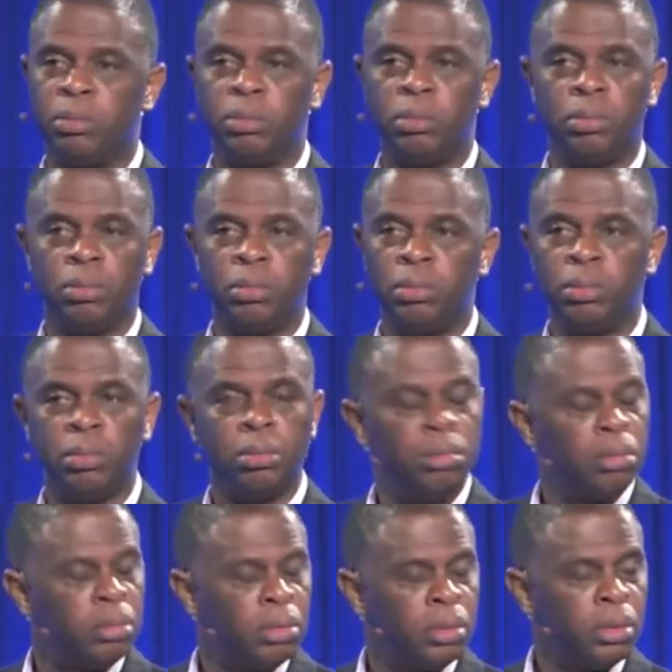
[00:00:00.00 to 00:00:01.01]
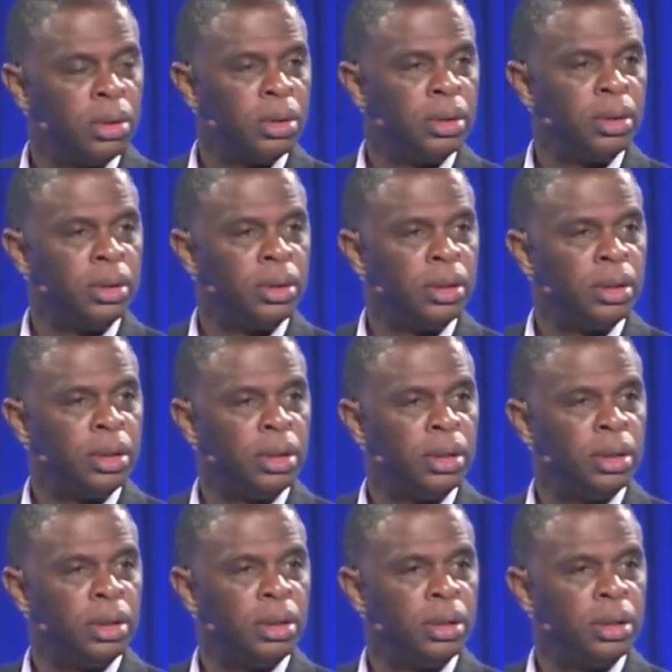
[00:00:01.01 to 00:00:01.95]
(no one is talking)